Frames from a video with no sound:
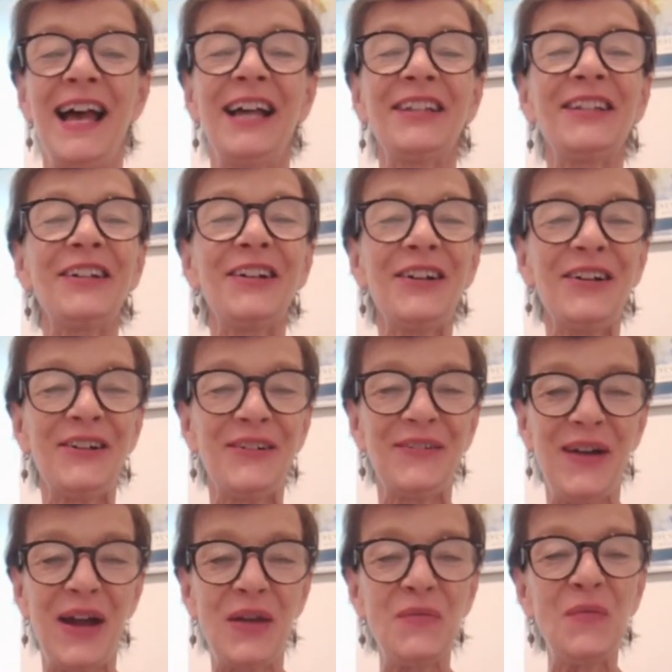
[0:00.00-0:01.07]

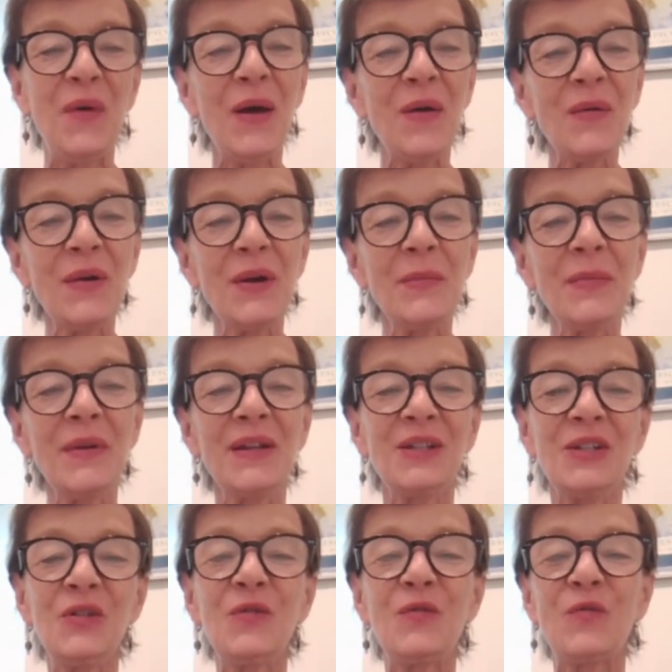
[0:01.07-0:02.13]
Hello, and welcome
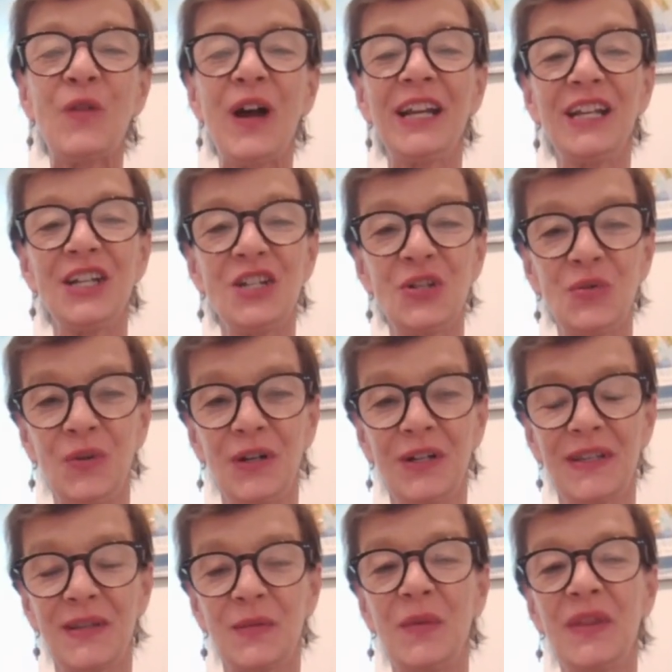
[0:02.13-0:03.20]
to Friday
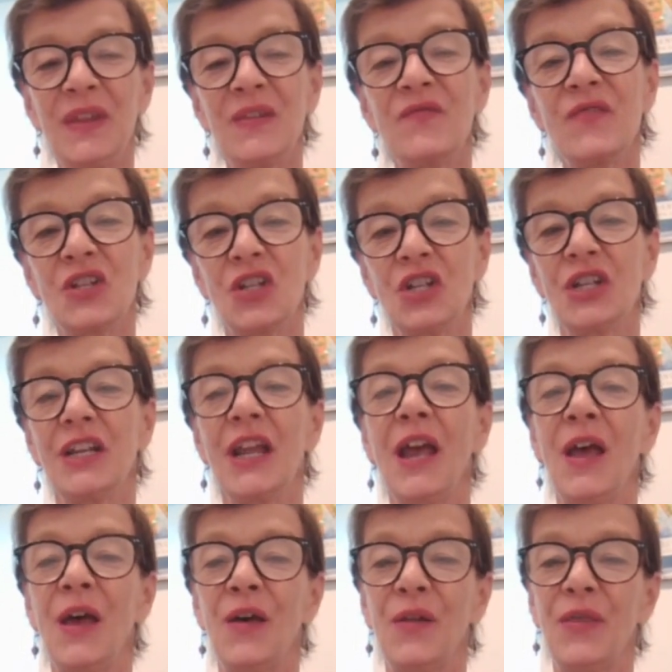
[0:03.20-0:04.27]
Shorts with Envision
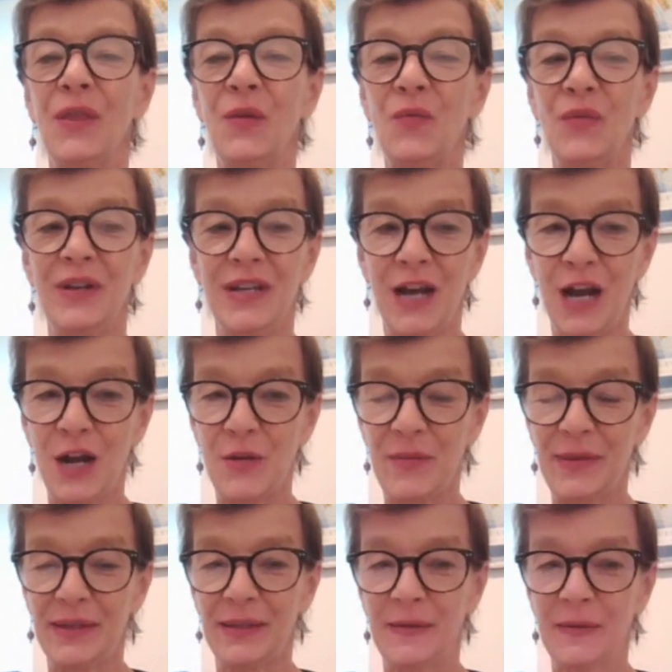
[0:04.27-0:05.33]
Healthy
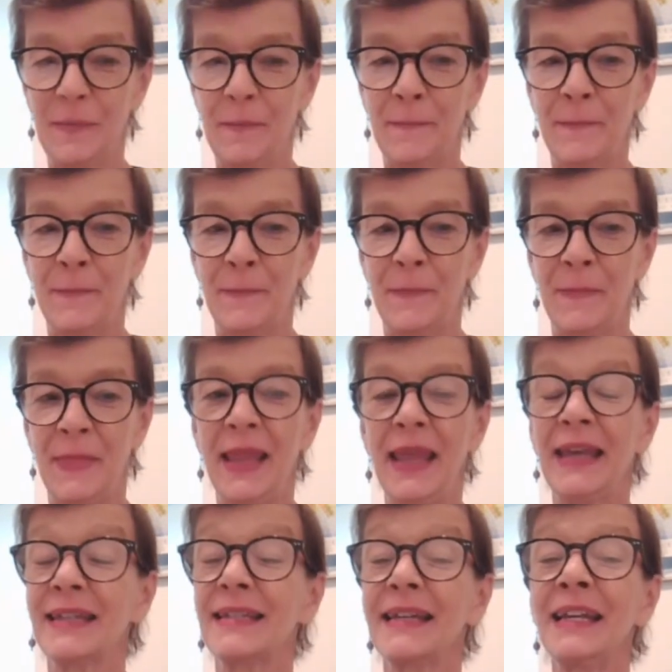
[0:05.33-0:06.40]
Retirement.
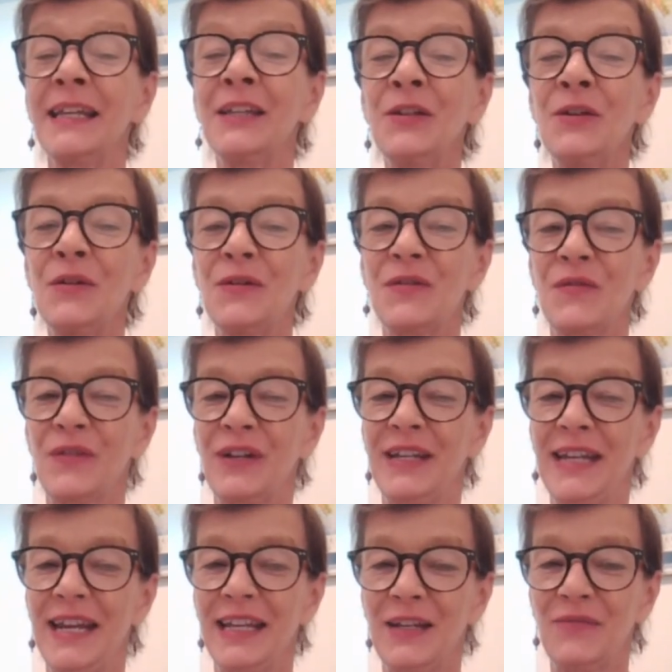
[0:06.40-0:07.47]
Exciting news for
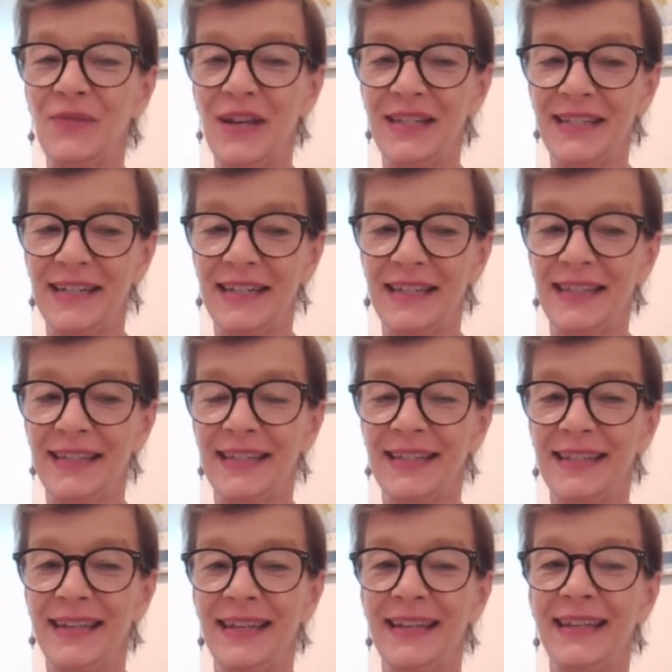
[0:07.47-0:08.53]
Connecticut residents.
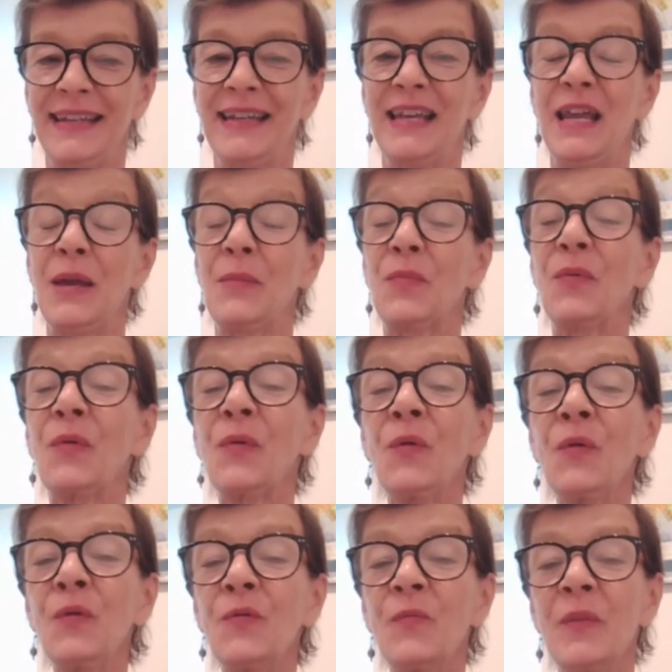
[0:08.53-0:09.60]

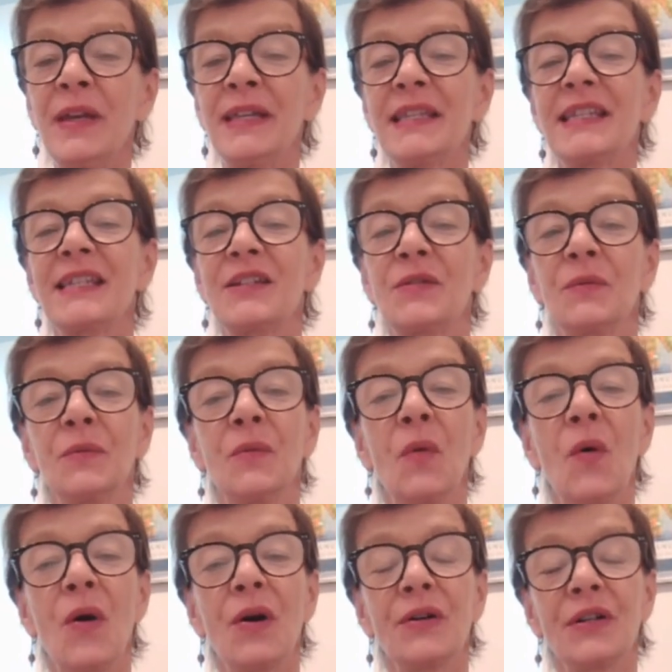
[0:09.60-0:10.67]
Improvements to
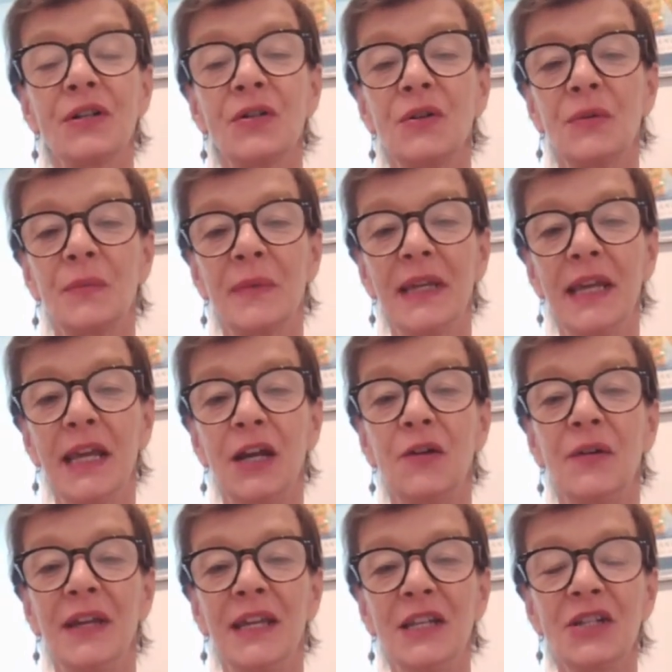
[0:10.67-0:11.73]
long-term
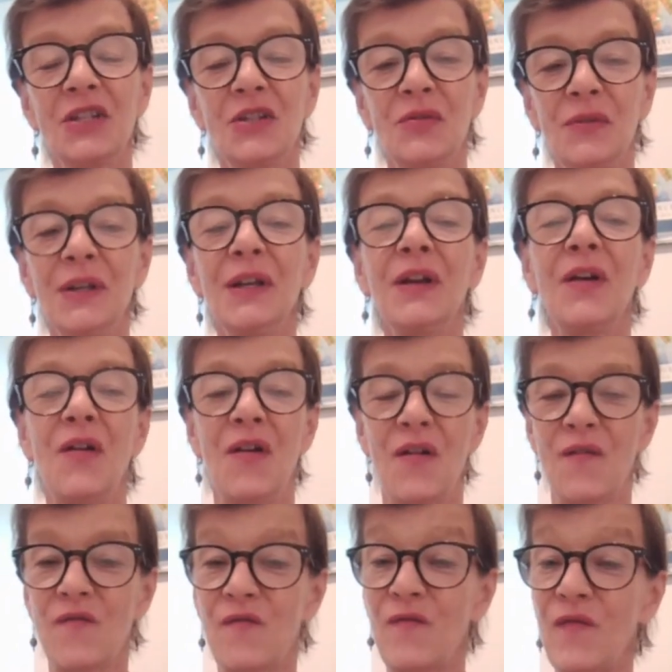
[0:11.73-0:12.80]
care industry
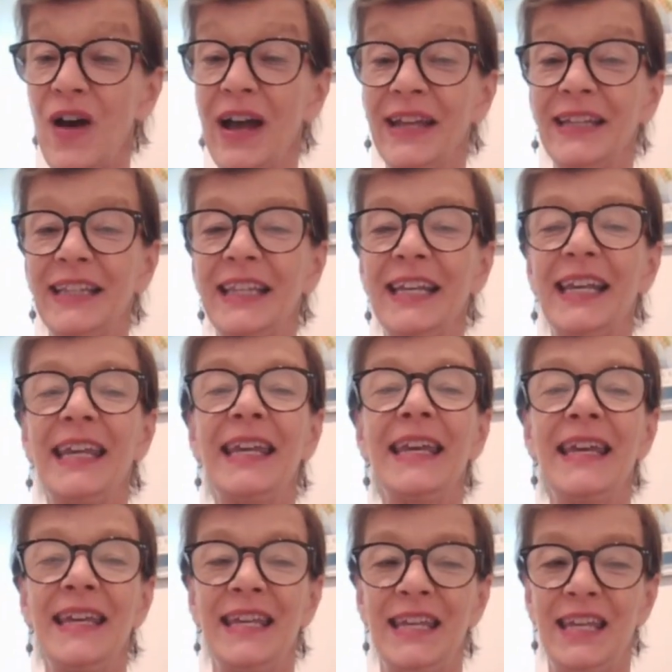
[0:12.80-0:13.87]
are finally
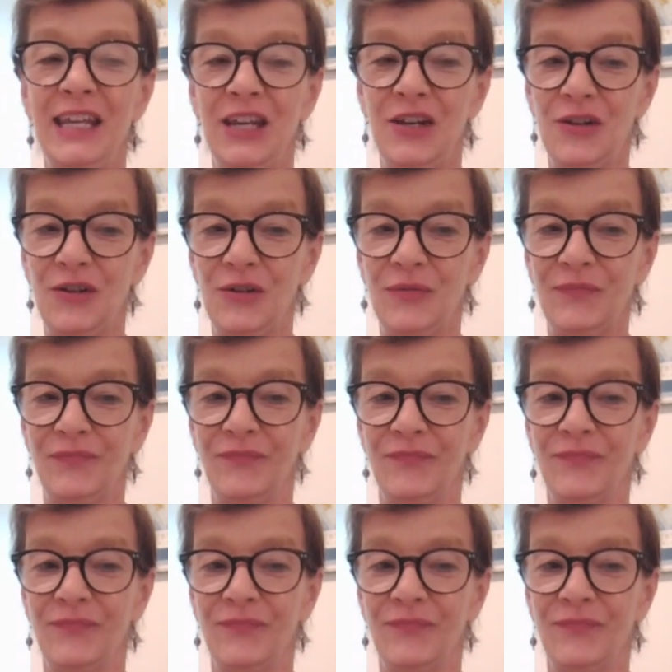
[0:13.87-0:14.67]
here.